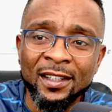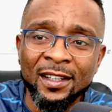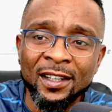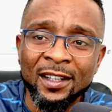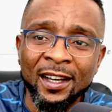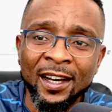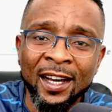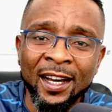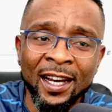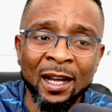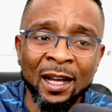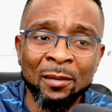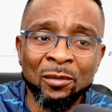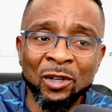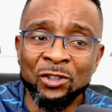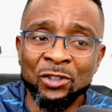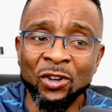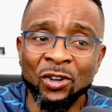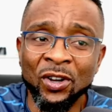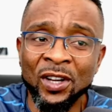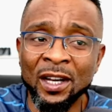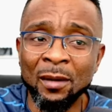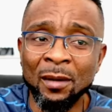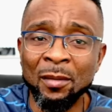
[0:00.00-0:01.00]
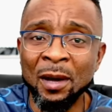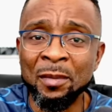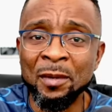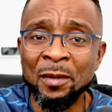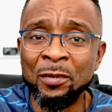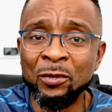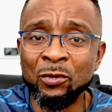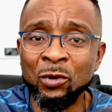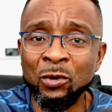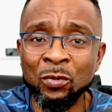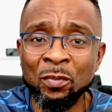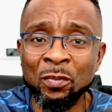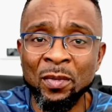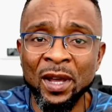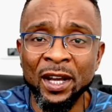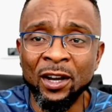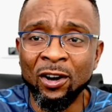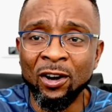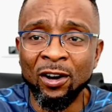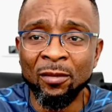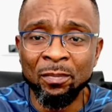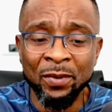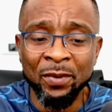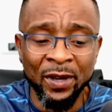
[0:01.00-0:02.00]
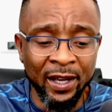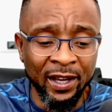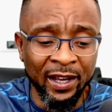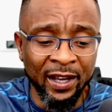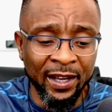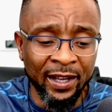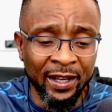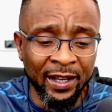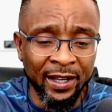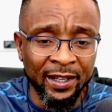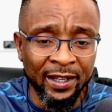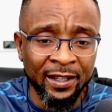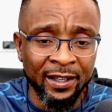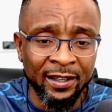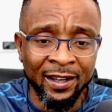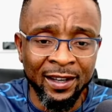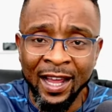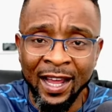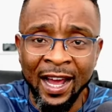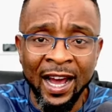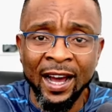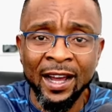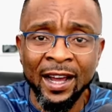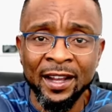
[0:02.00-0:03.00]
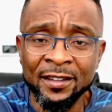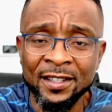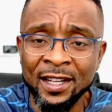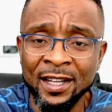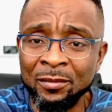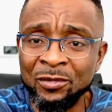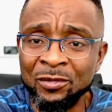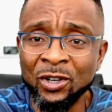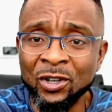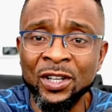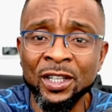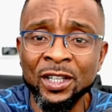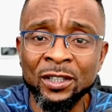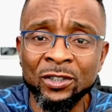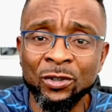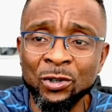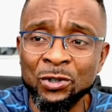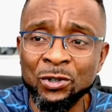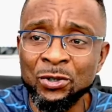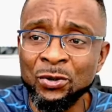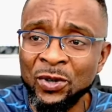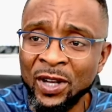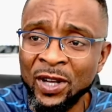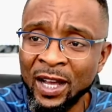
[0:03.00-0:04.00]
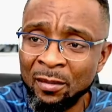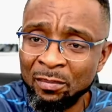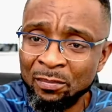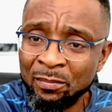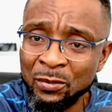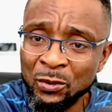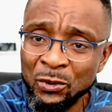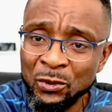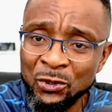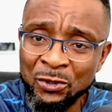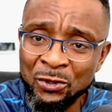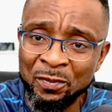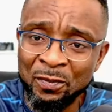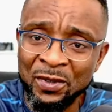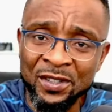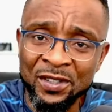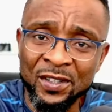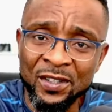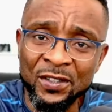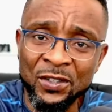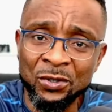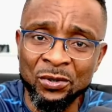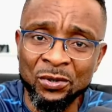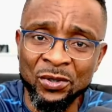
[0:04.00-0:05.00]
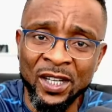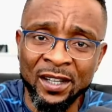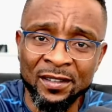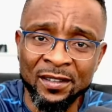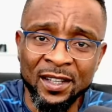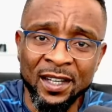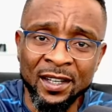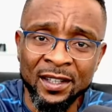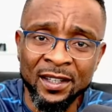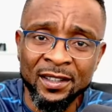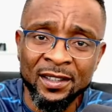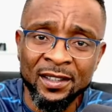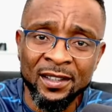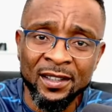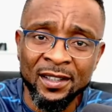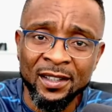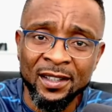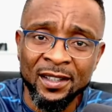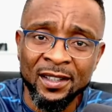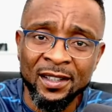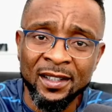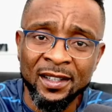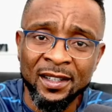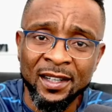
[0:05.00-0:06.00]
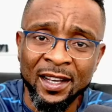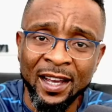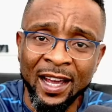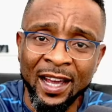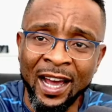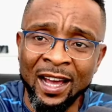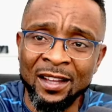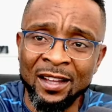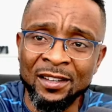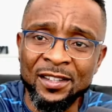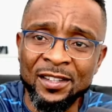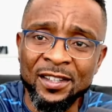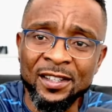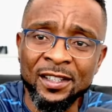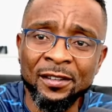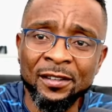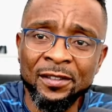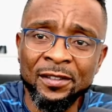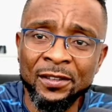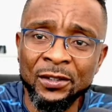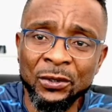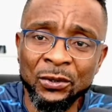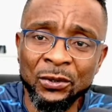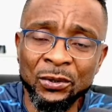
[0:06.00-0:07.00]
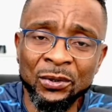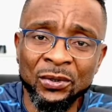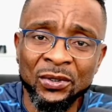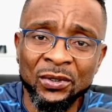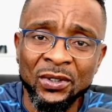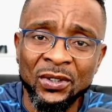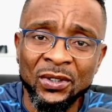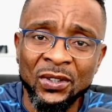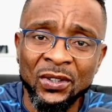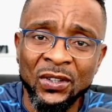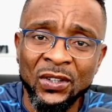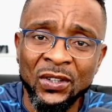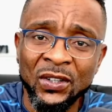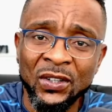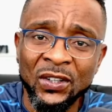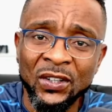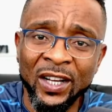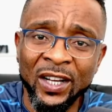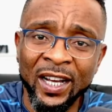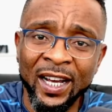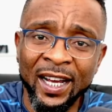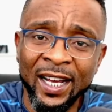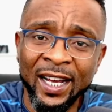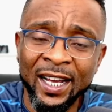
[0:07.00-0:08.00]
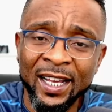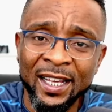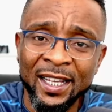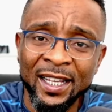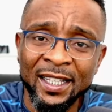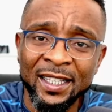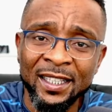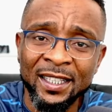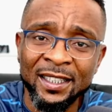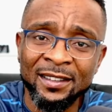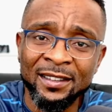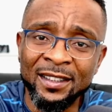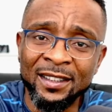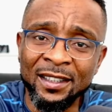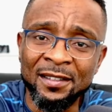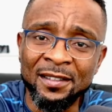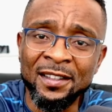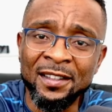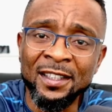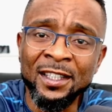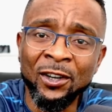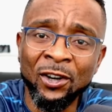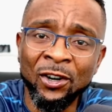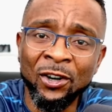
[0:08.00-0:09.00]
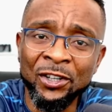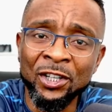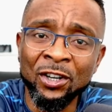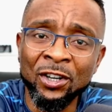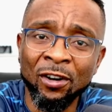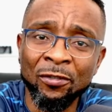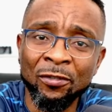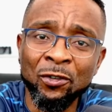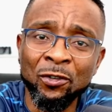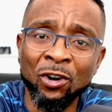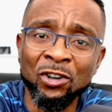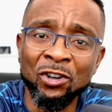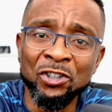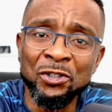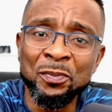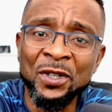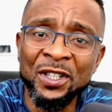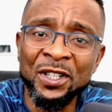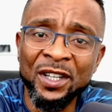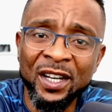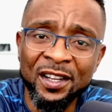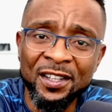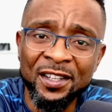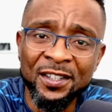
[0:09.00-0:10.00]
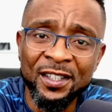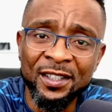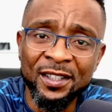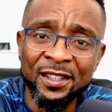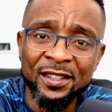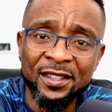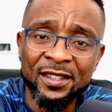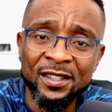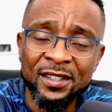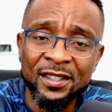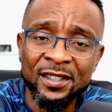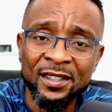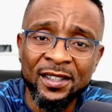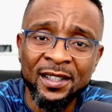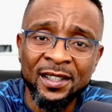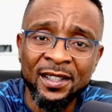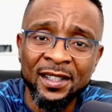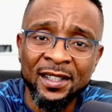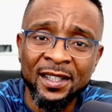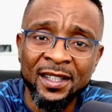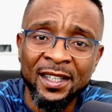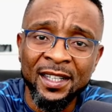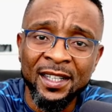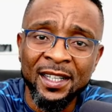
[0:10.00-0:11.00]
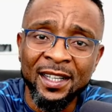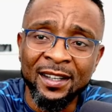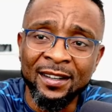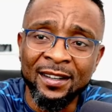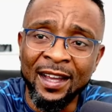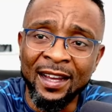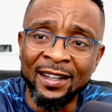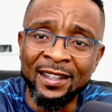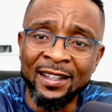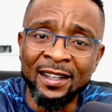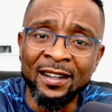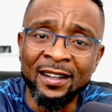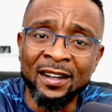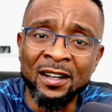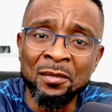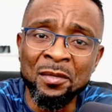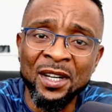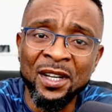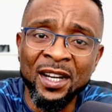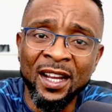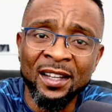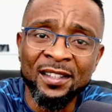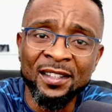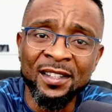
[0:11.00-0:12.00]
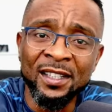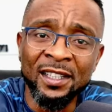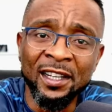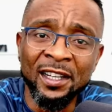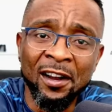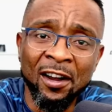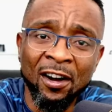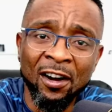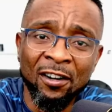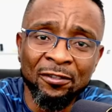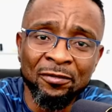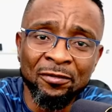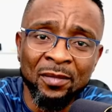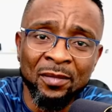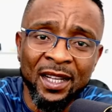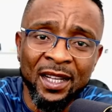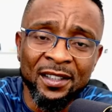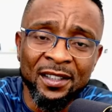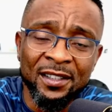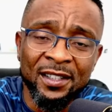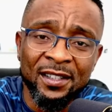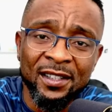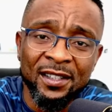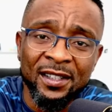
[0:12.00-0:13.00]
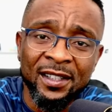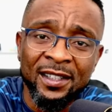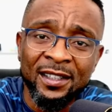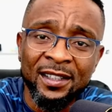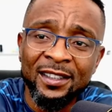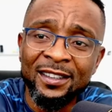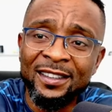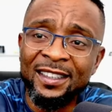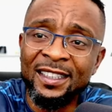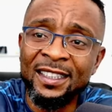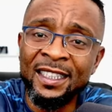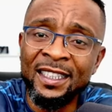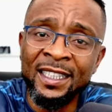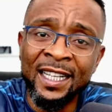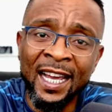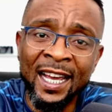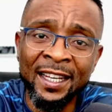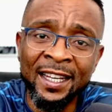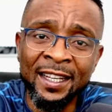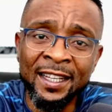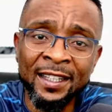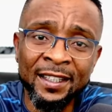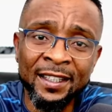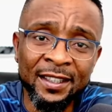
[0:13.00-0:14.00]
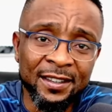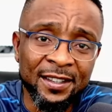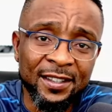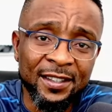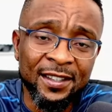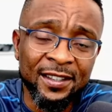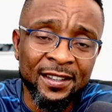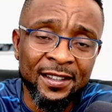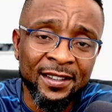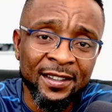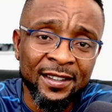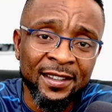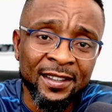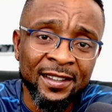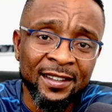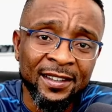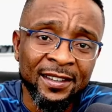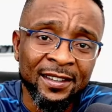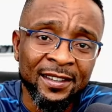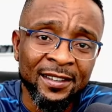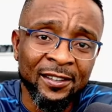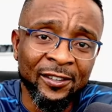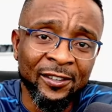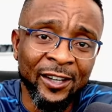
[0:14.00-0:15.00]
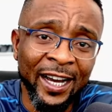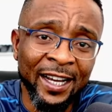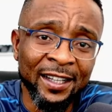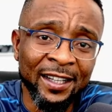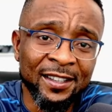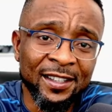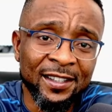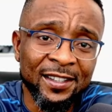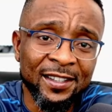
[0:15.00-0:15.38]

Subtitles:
And I'm not talking about people who make up lies. I'm talking those who can put pieces together and see through the theory of conspiracies that the criminals in government, the elite, right,